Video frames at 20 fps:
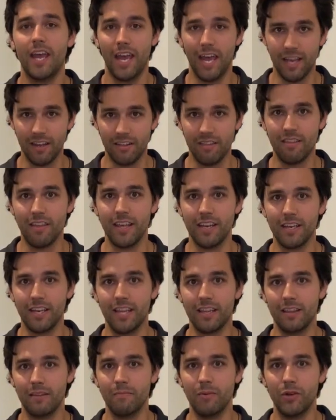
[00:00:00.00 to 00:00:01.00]
and then
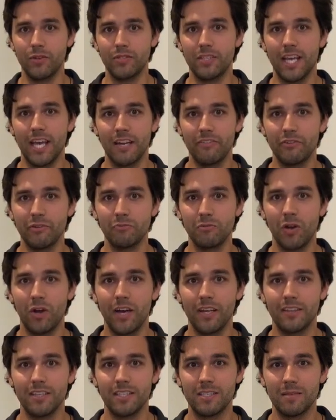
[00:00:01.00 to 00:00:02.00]
get the most out of your
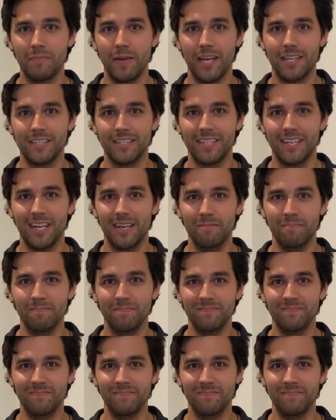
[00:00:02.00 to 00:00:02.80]
ride that's about to come.